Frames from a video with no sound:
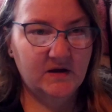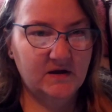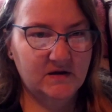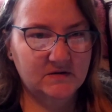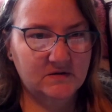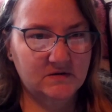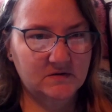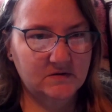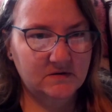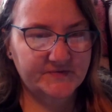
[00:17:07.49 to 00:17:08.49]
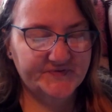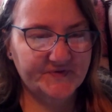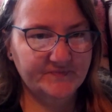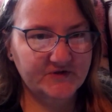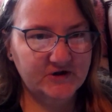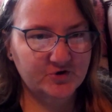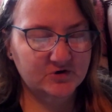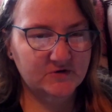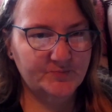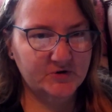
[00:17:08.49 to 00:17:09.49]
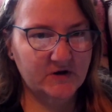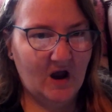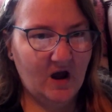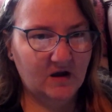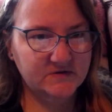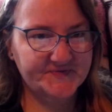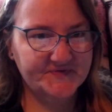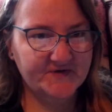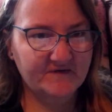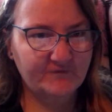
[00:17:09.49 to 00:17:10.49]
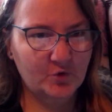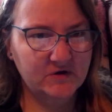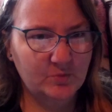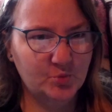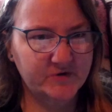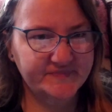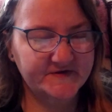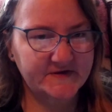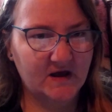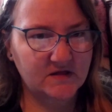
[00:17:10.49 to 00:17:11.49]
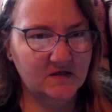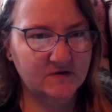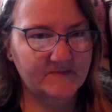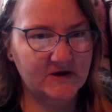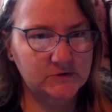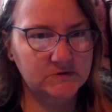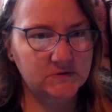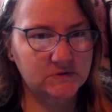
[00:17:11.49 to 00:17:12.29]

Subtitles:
in something you're going to put hot stuff on? Wouldn't the nylon melt?